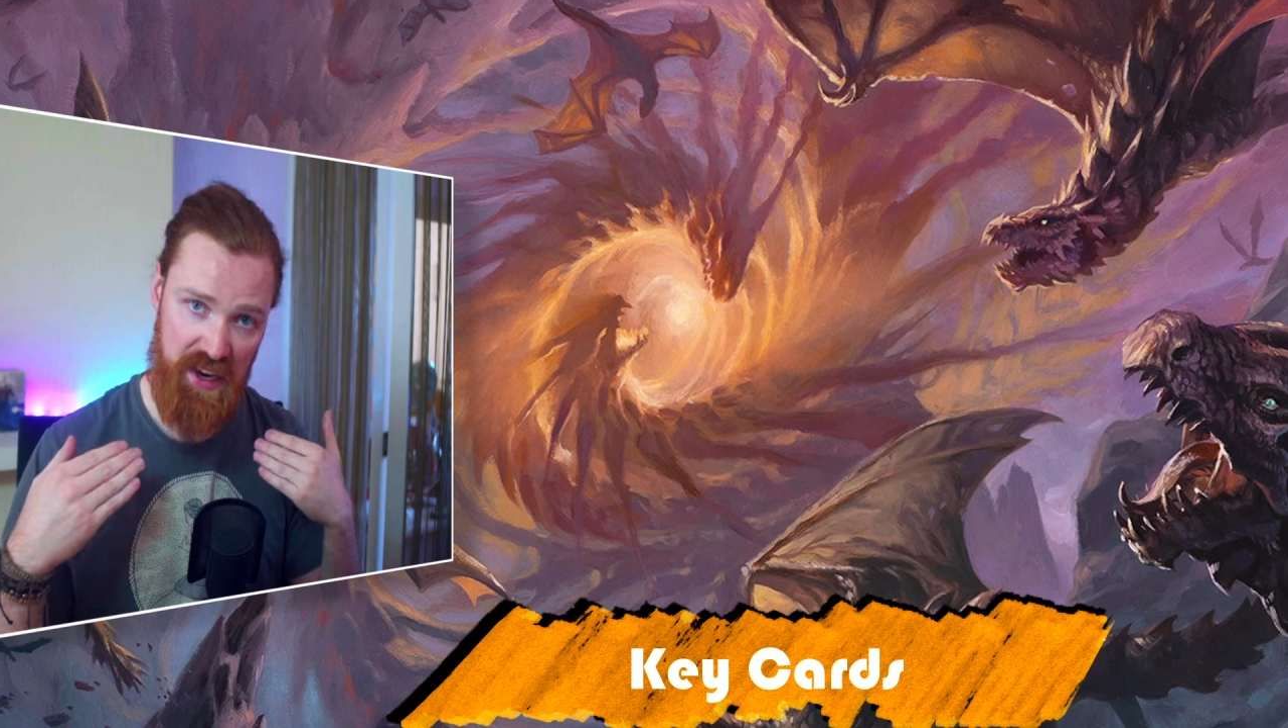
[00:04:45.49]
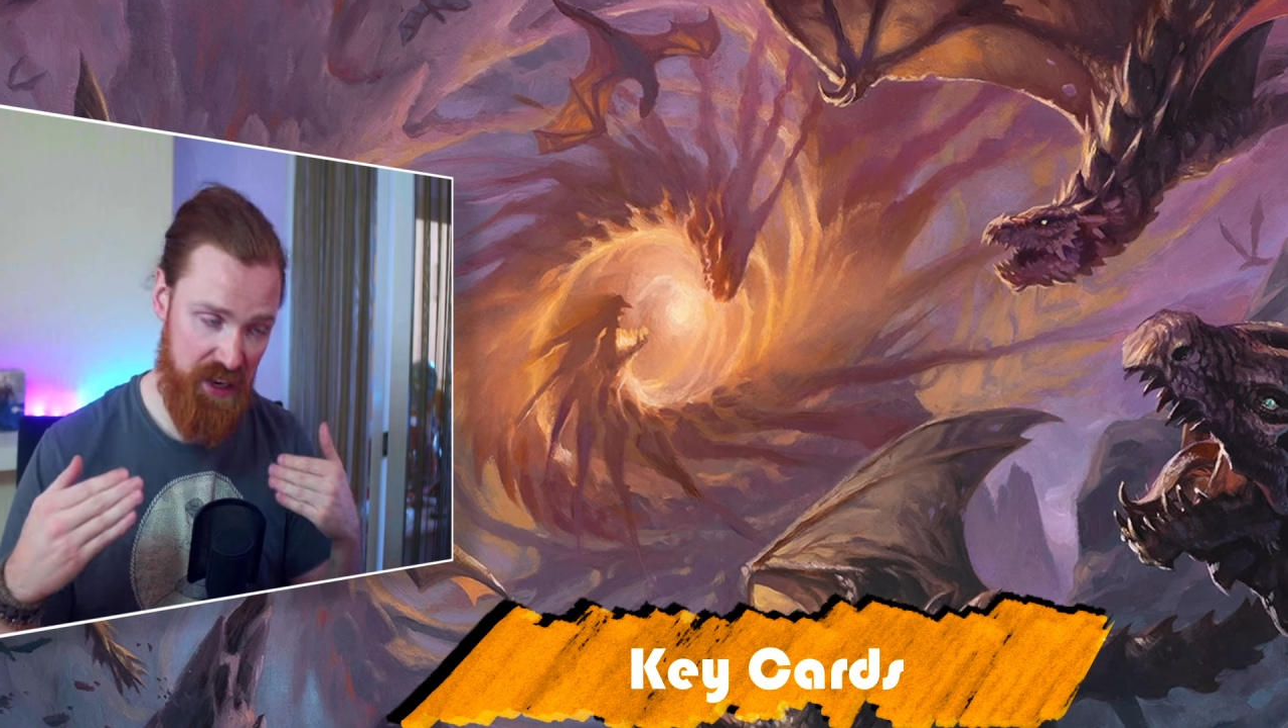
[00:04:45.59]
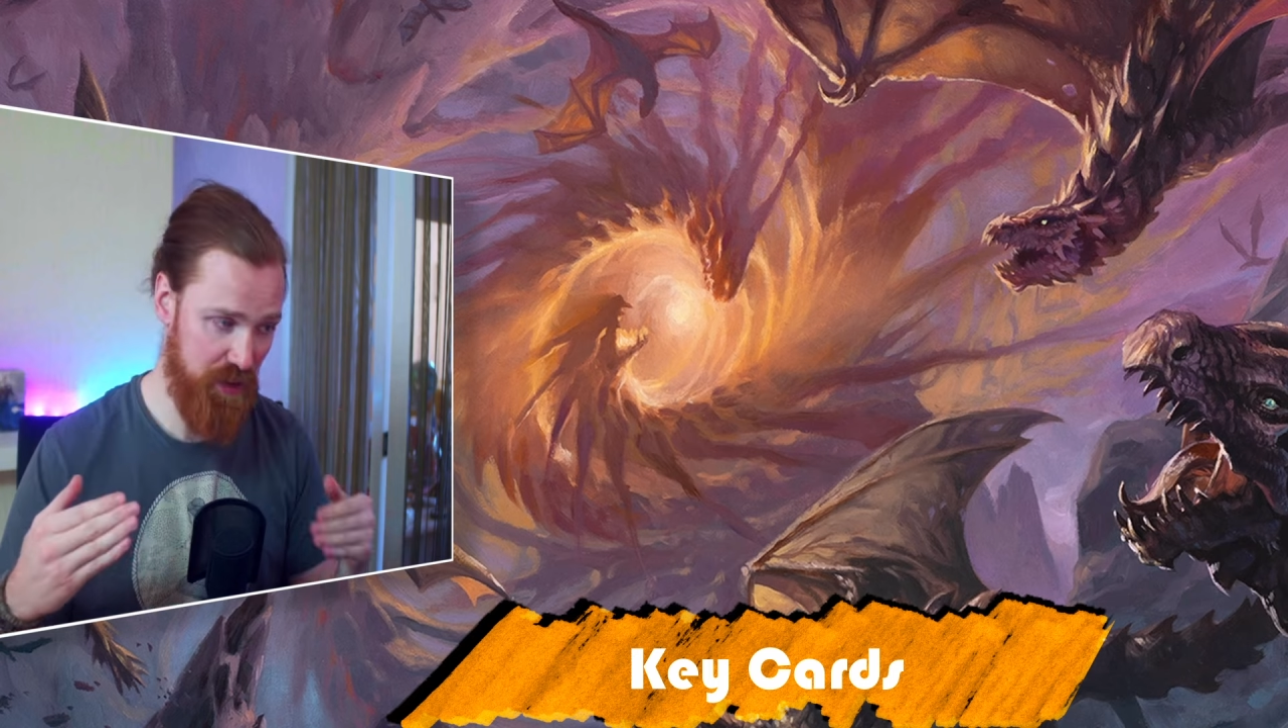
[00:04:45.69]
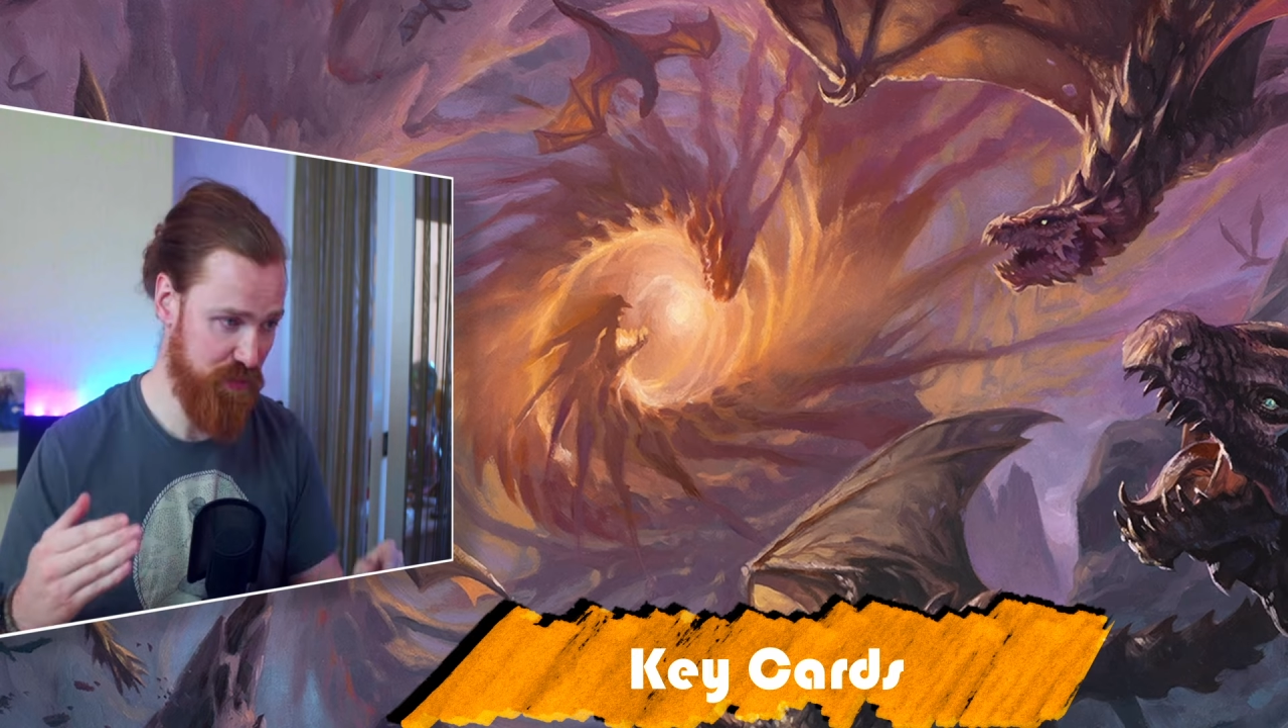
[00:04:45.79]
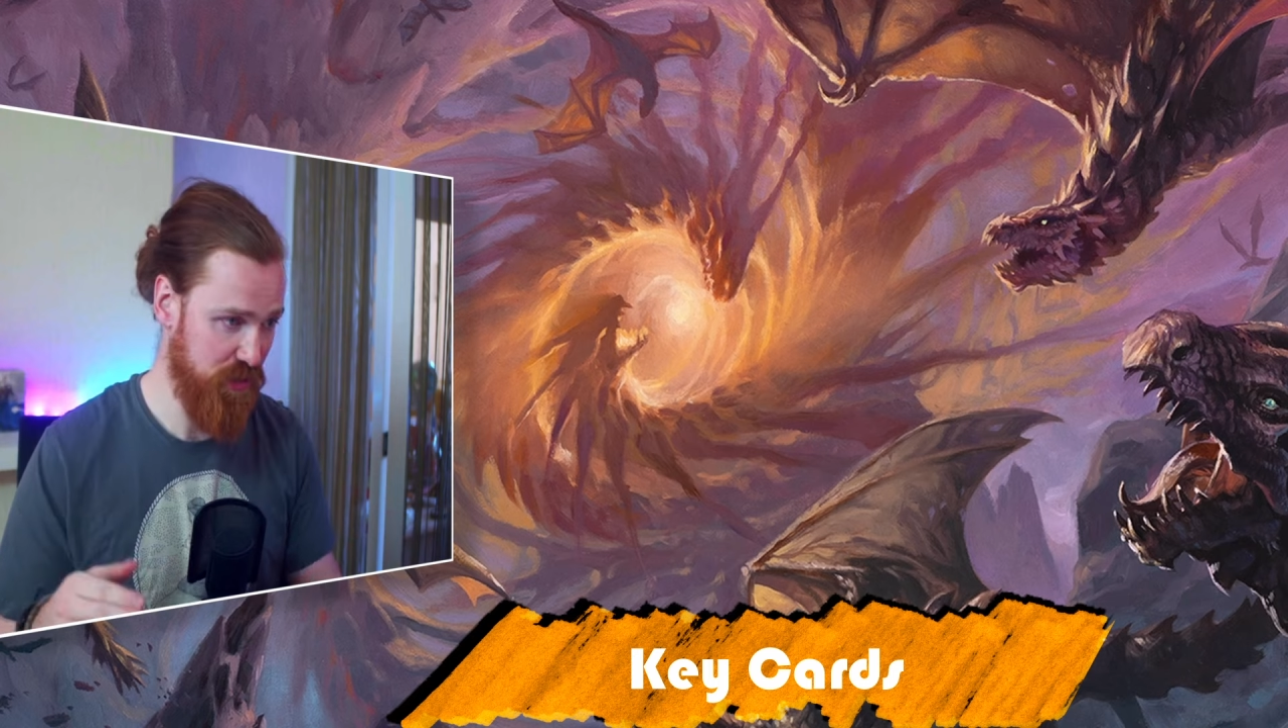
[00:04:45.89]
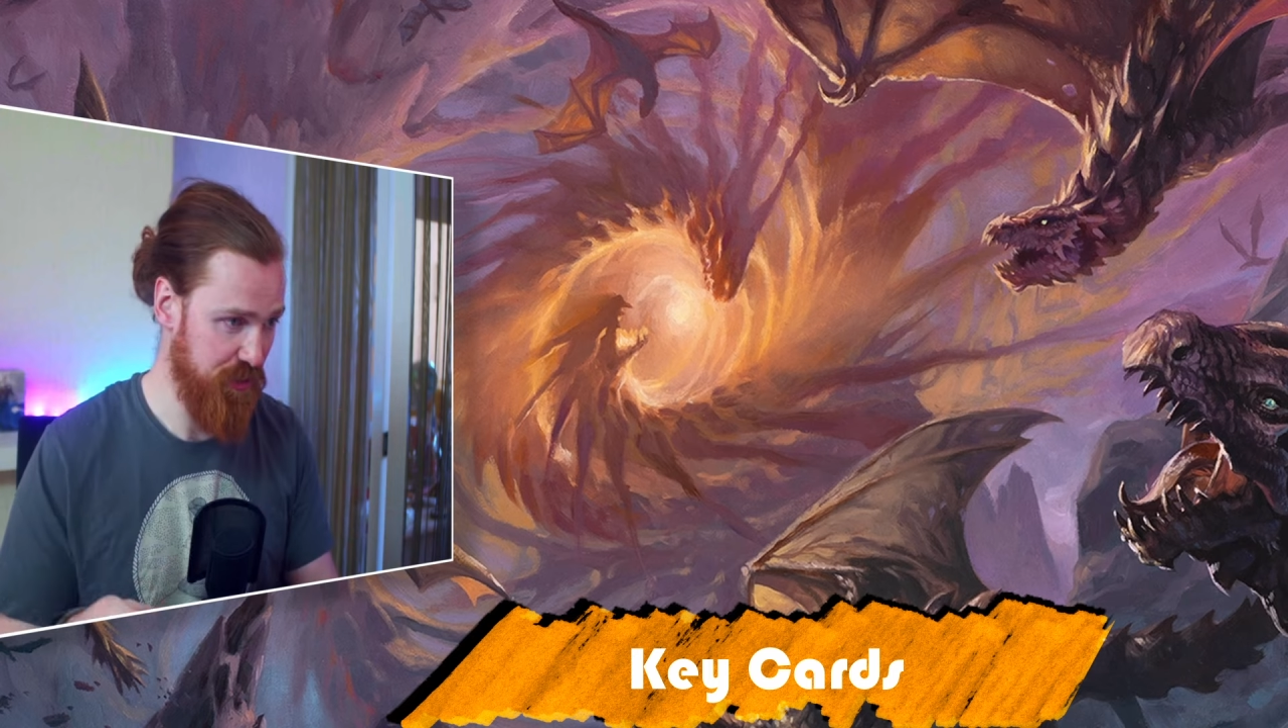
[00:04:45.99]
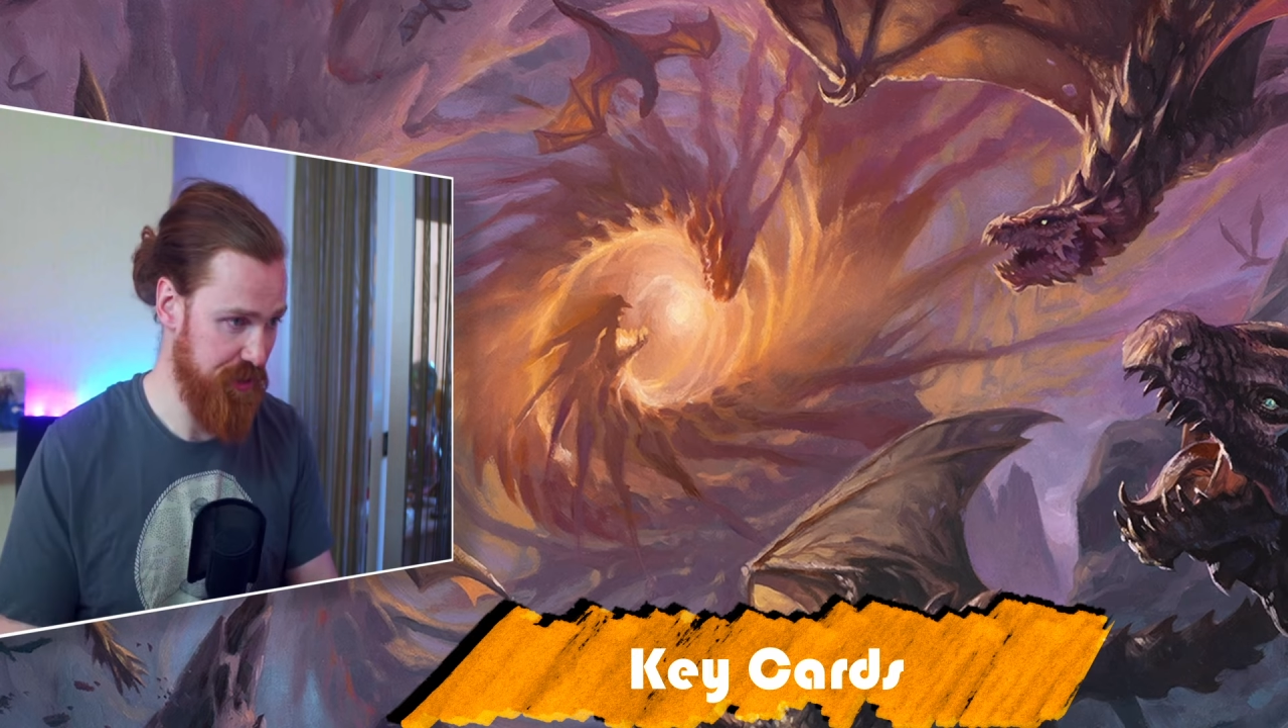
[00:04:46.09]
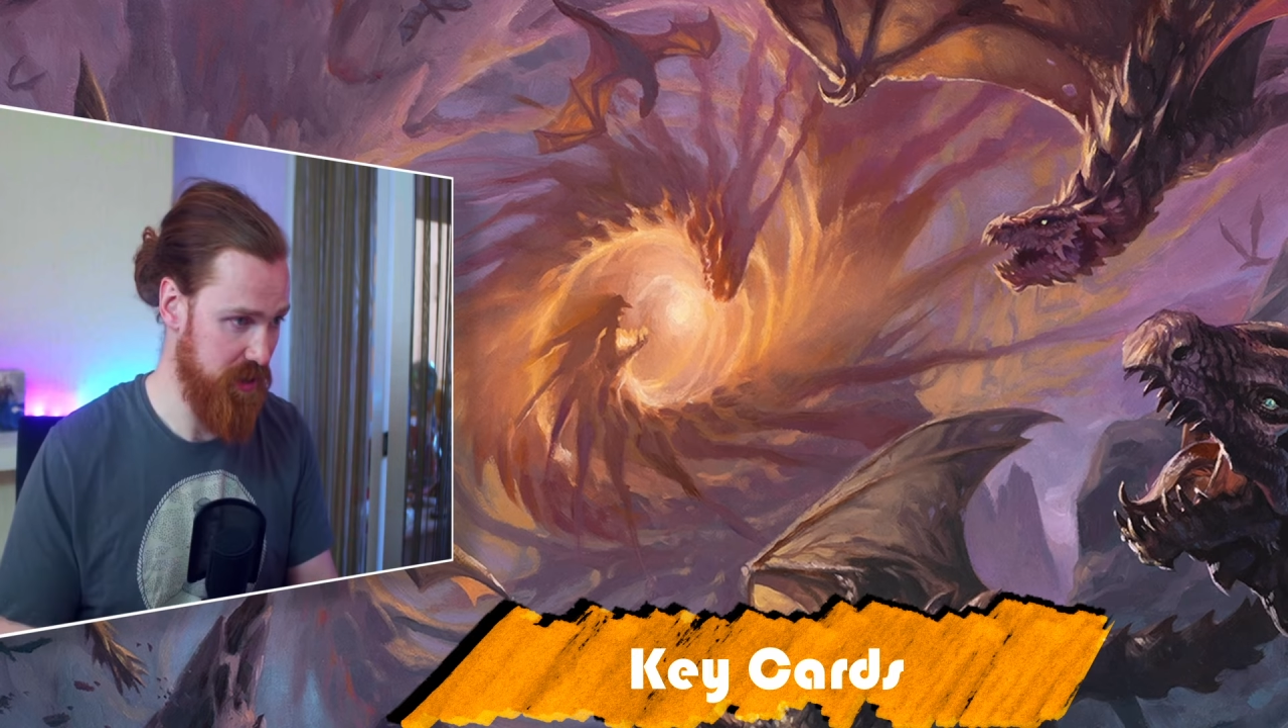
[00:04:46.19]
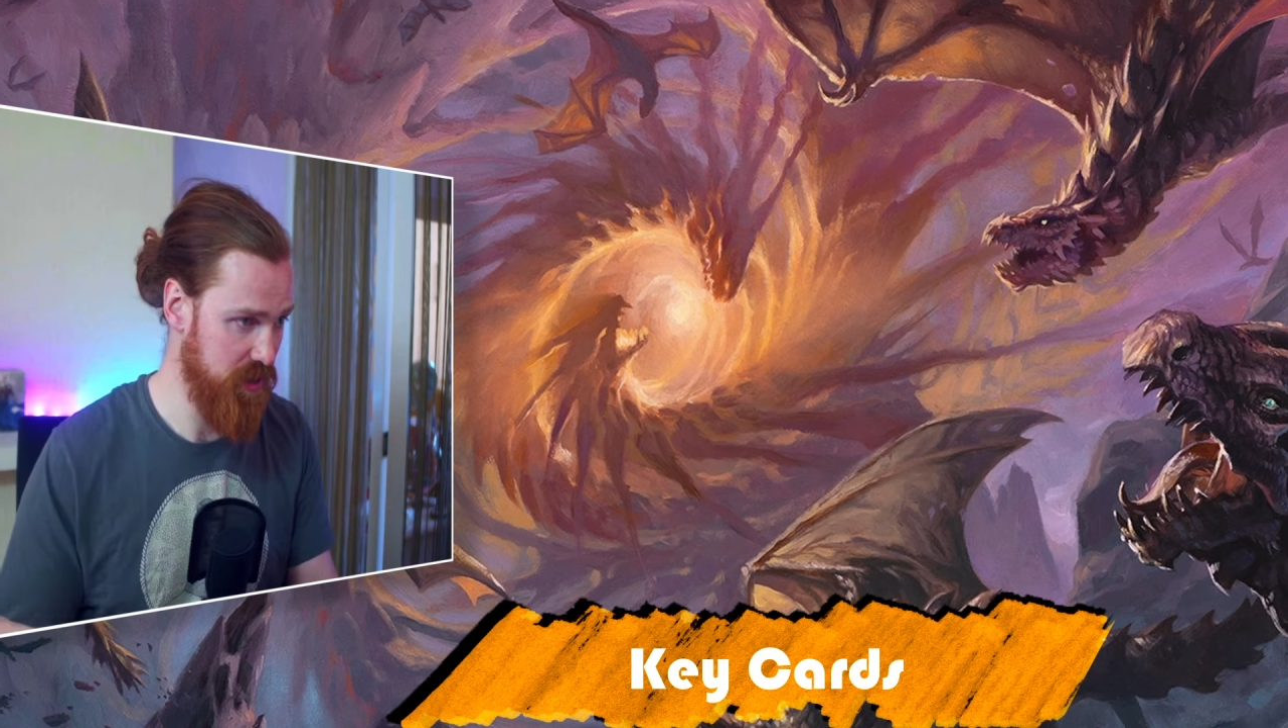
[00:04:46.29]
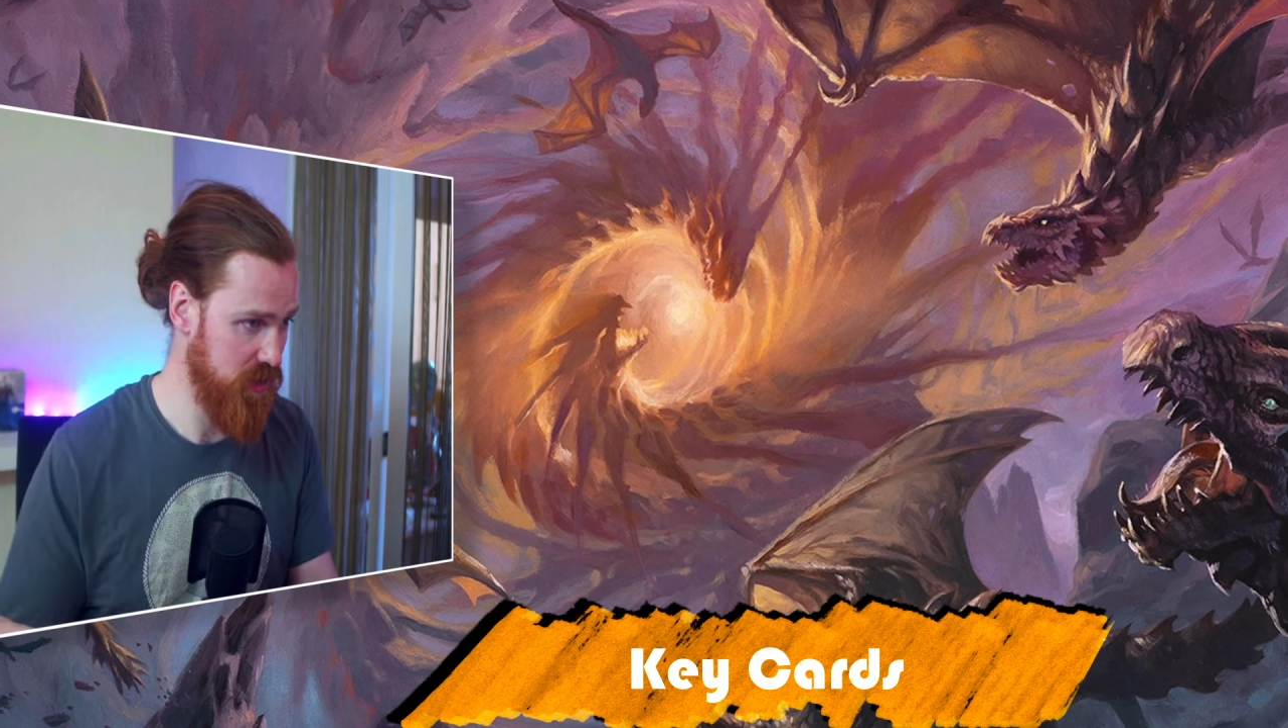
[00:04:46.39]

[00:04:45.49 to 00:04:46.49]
a lot of value there.